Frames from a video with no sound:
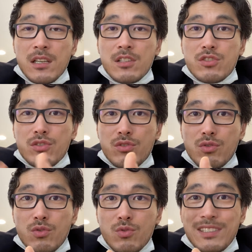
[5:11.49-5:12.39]
to
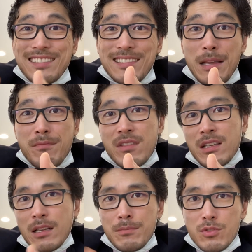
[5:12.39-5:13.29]
do the same thing
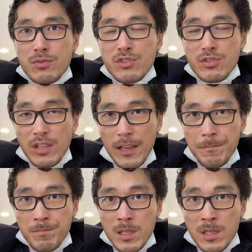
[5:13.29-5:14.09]
I'm doing today.